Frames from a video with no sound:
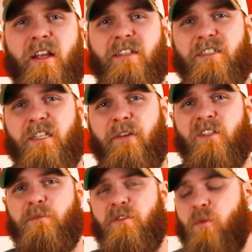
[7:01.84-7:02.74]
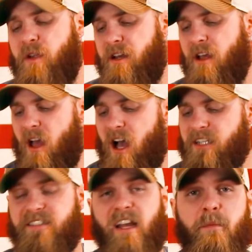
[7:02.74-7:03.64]
is the difference between a
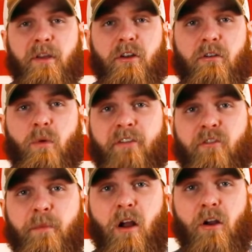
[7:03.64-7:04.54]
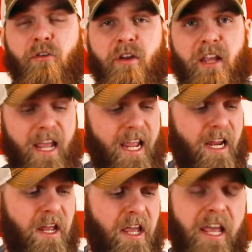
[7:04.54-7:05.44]
centimeter away from an artery and
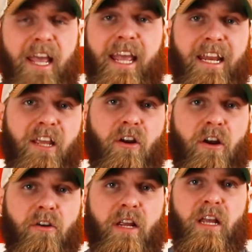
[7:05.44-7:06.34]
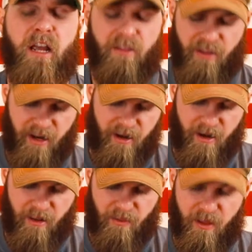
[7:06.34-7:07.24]
hitting an artery, then
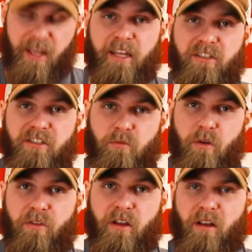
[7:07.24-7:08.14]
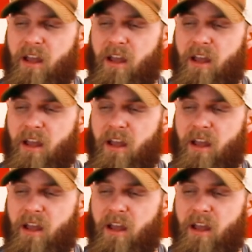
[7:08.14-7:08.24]
the hinge is worth it.